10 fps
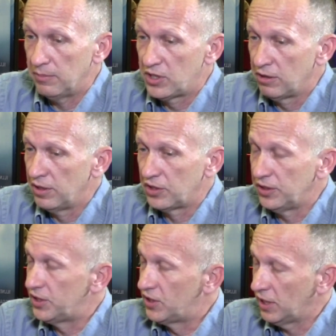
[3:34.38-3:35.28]

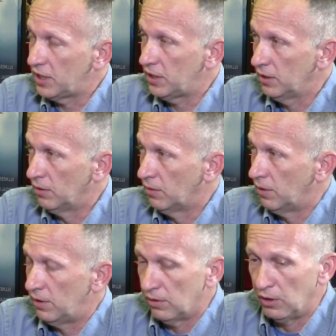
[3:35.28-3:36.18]
seriously sick
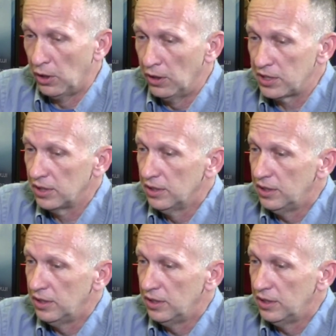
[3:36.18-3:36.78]
or hurt,